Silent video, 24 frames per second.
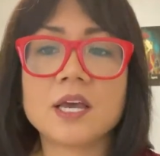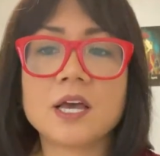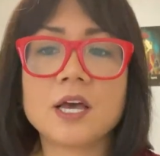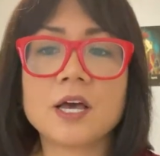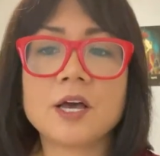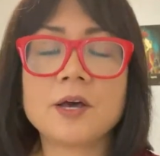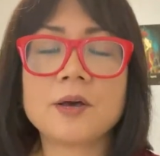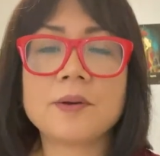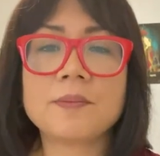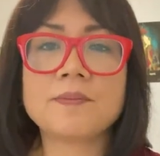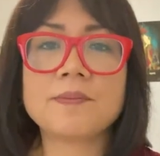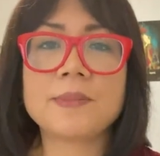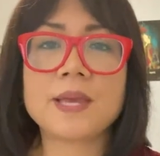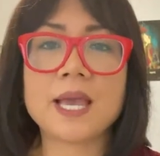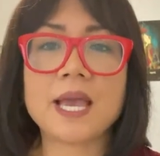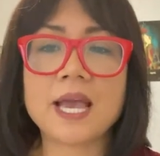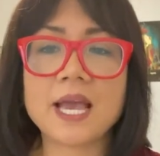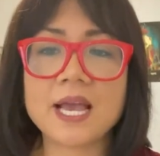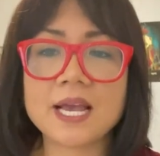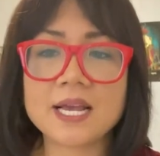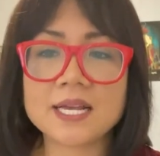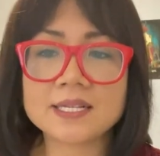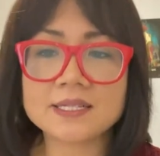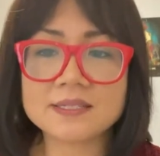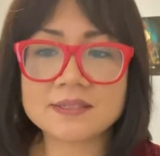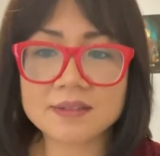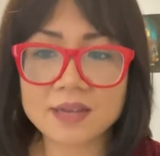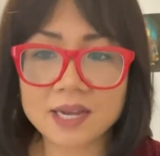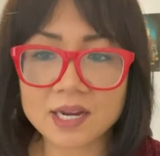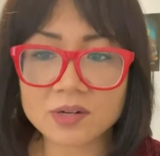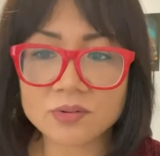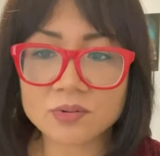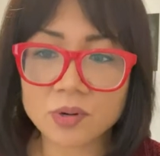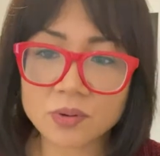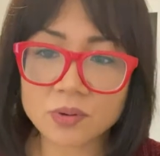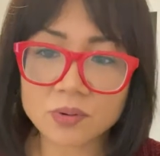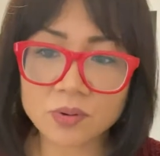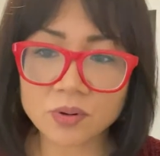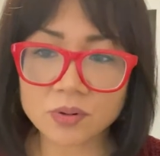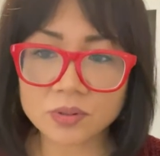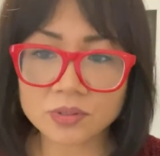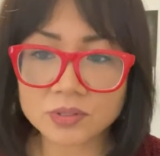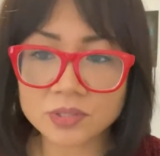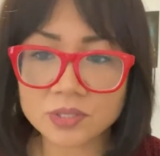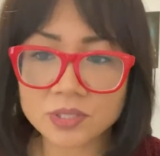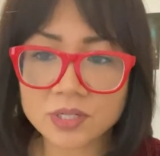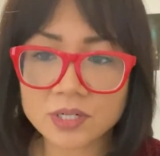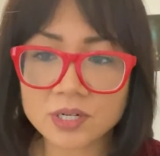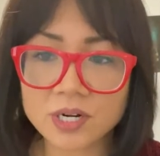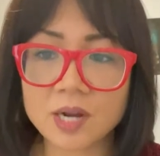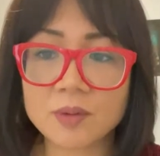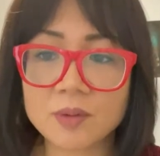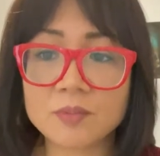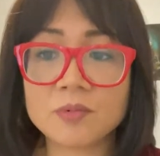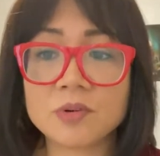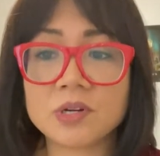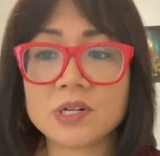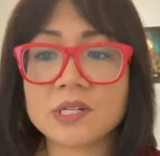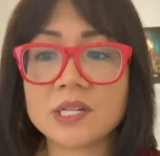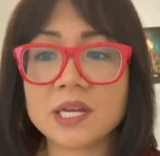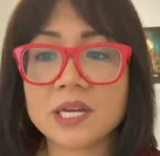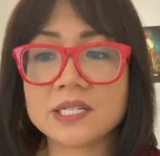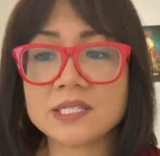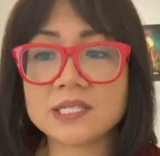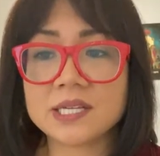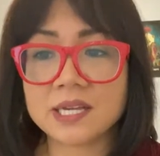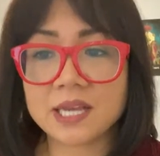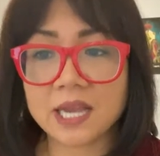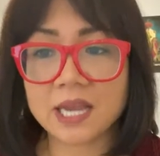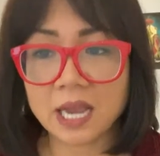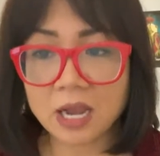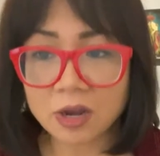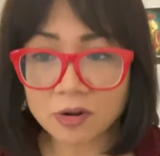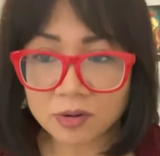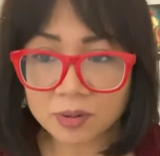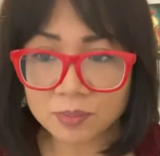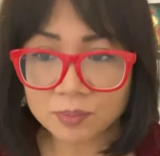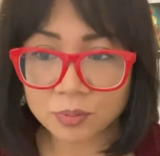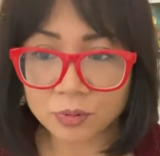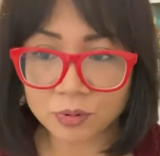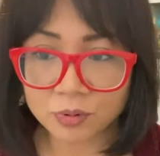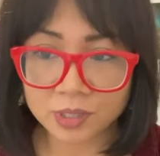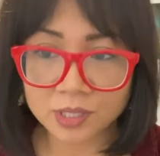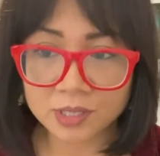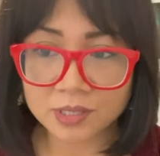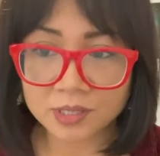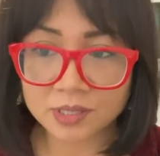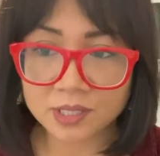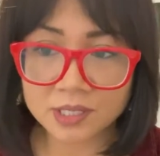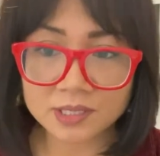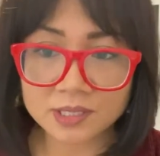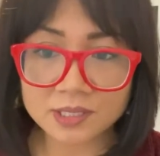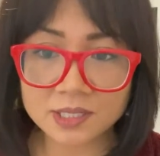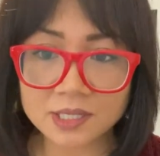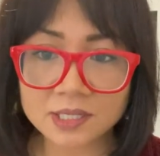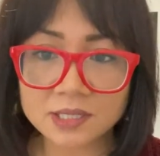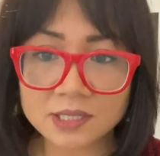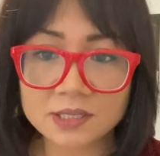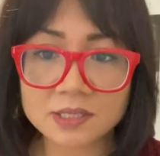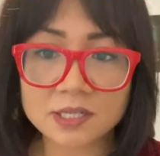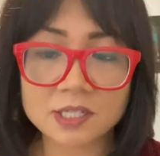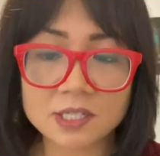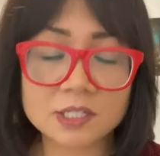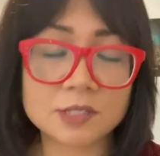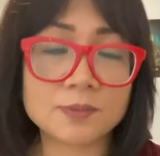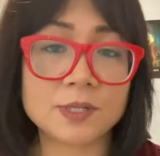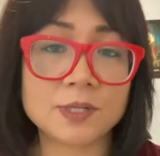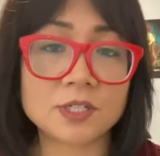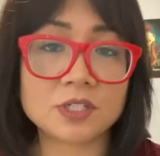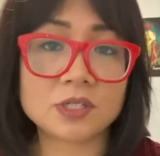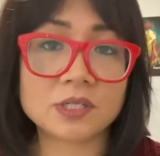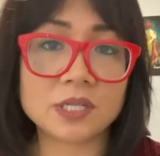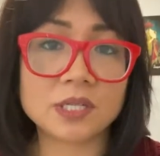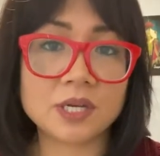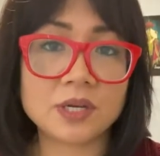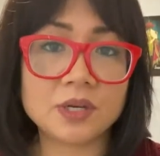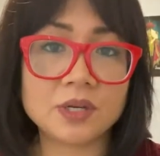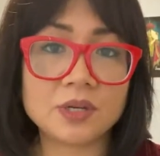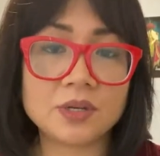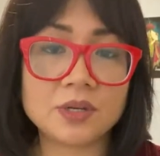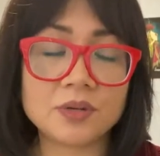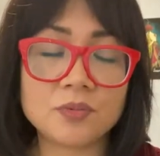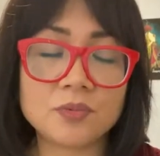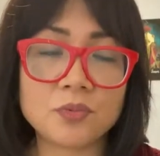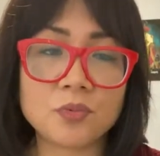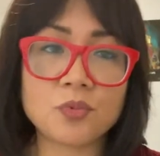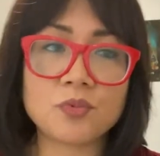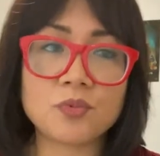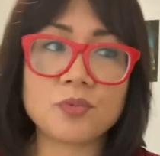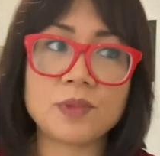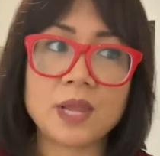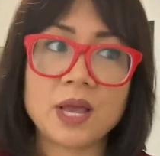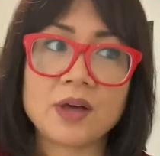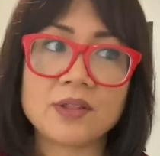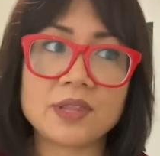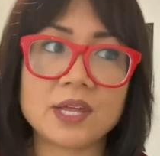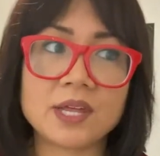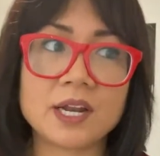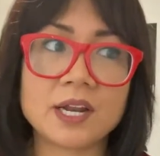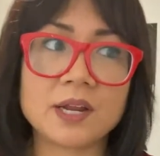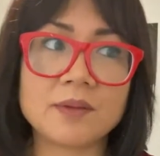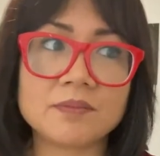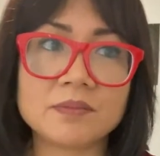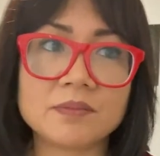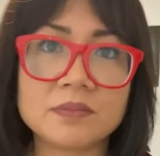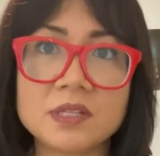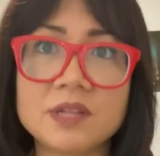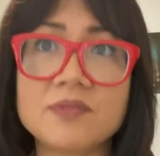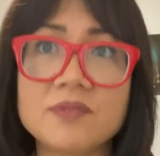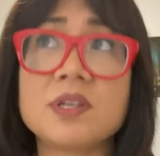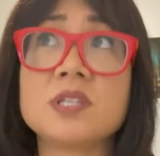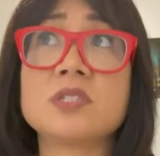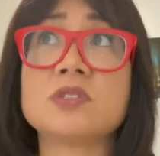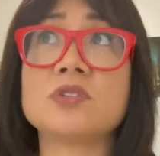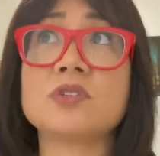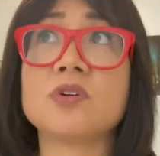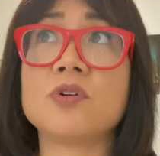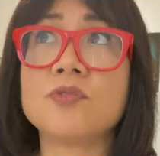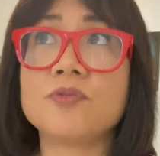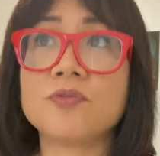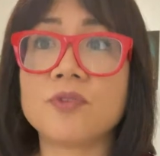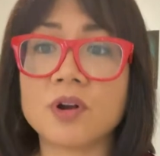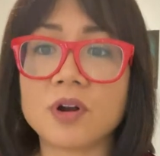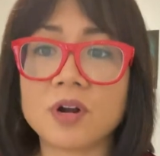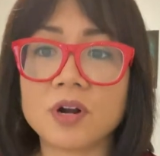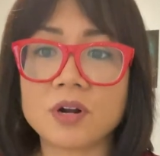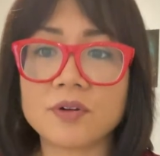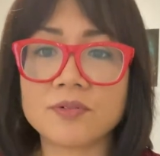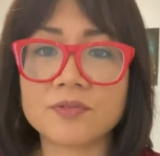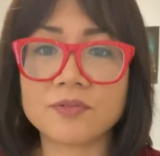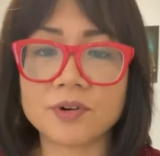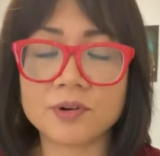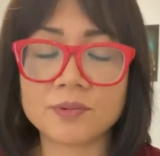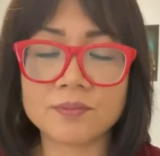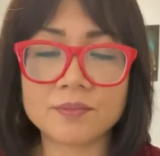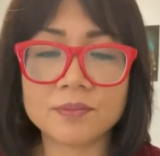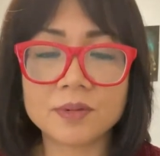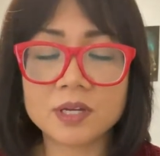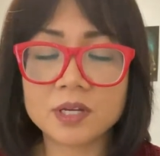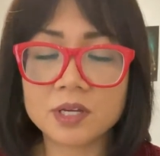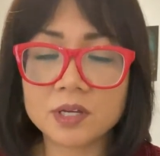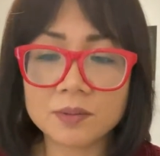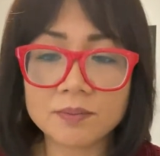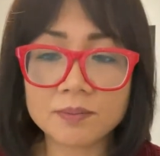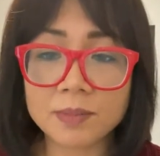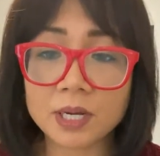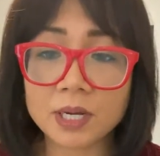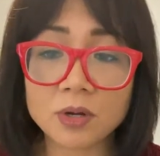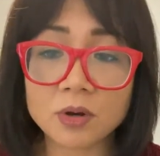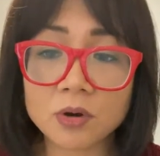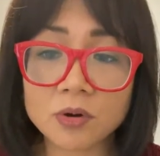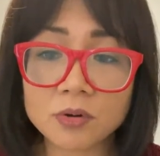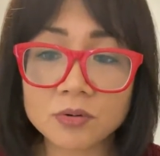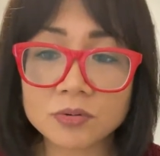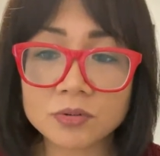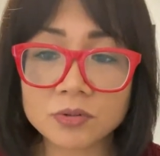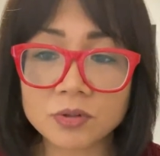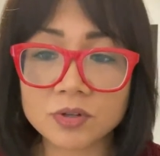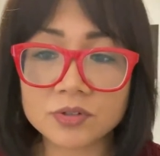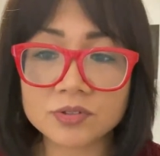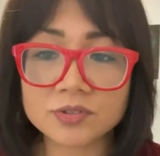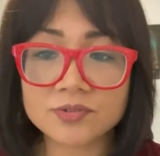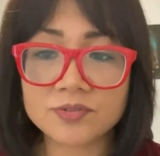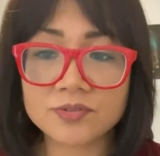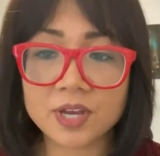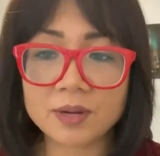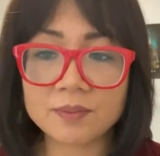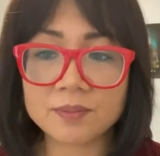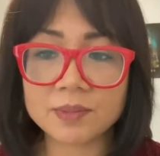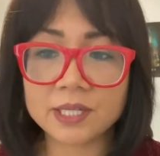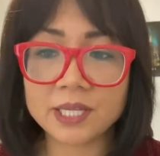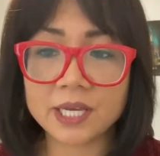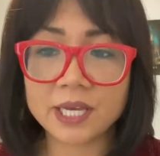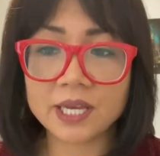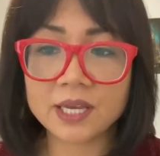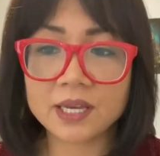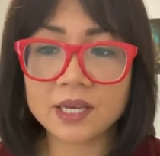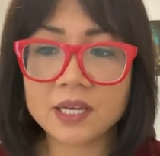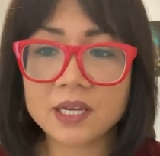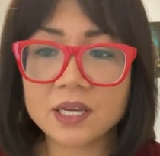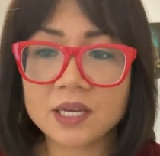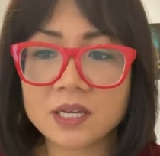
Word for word: Um, as I grow older, I'm realizing how important this is, especially now that I'm living so far from my own close family.